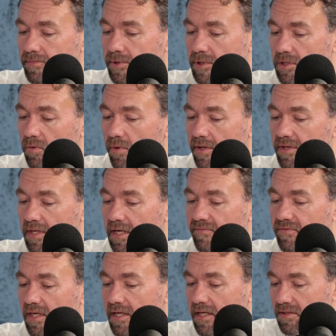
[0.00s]
So I think
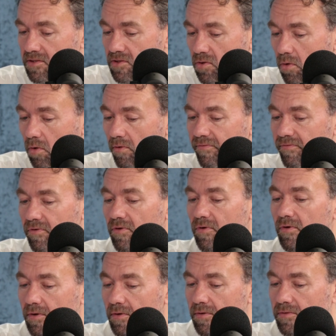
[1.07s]
if they can solve
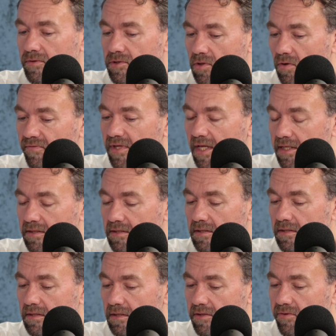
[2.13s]
that,
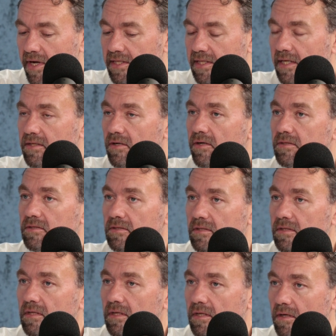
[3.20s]
crack that nut,
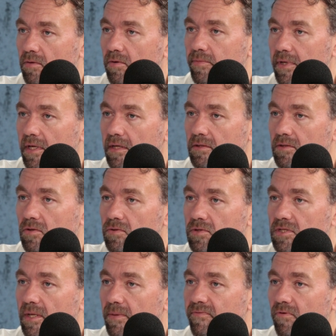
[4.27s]
it will be a huge
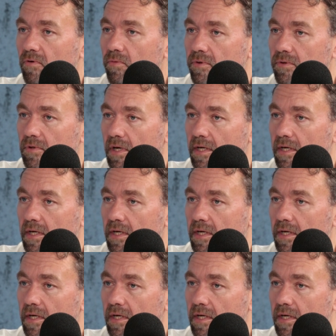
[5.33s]
step forward.